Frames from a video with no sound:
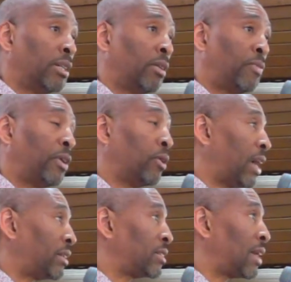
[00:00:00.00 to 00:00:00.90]
to fill
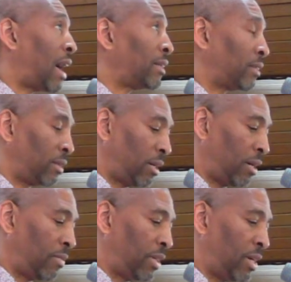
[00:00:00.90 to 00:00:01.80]
that slot
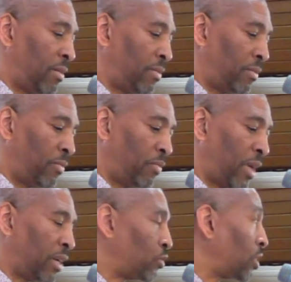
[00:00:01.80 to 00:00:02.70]
of the
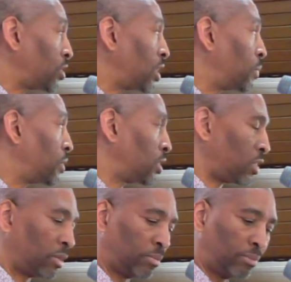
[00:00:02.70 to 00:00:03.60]
vacant trustee position.